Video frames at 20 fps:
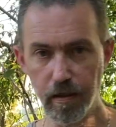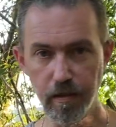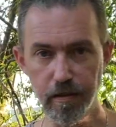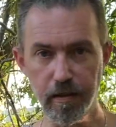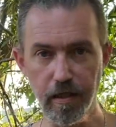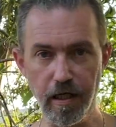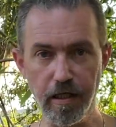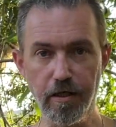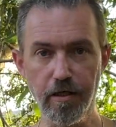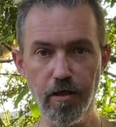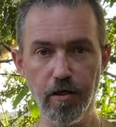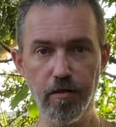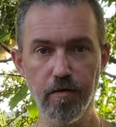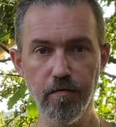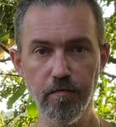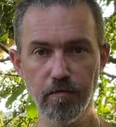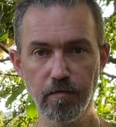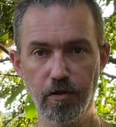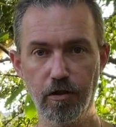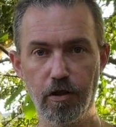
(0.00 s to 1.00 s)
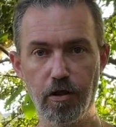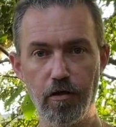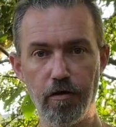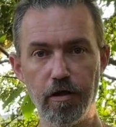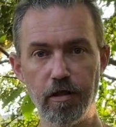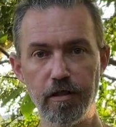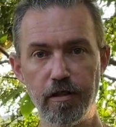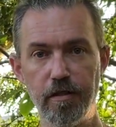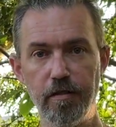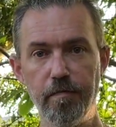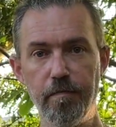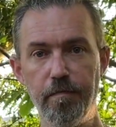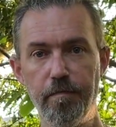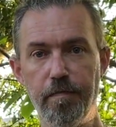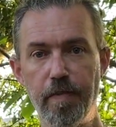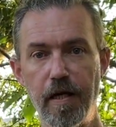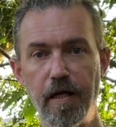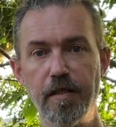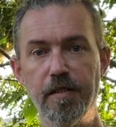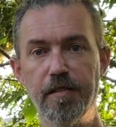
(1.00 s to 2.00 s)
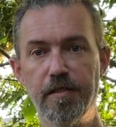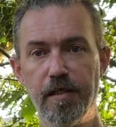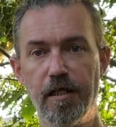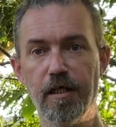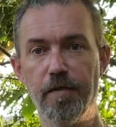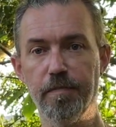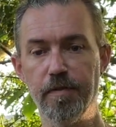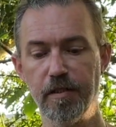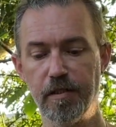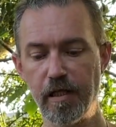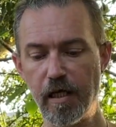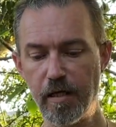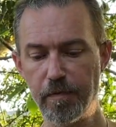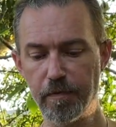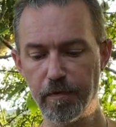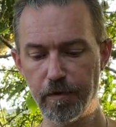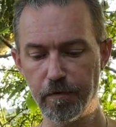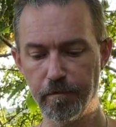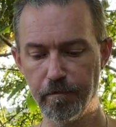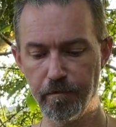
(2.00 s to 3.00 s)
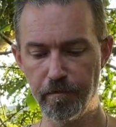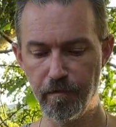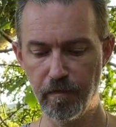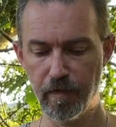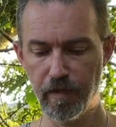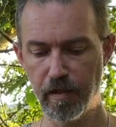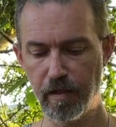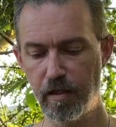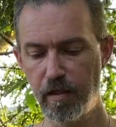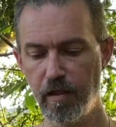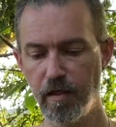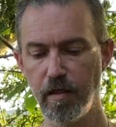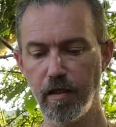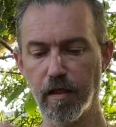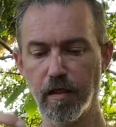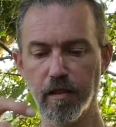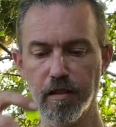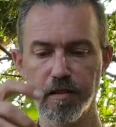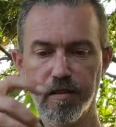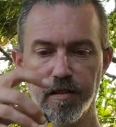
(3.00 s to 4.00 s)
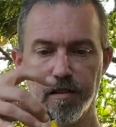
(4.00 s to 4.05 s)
take your current band setup and taper. Like this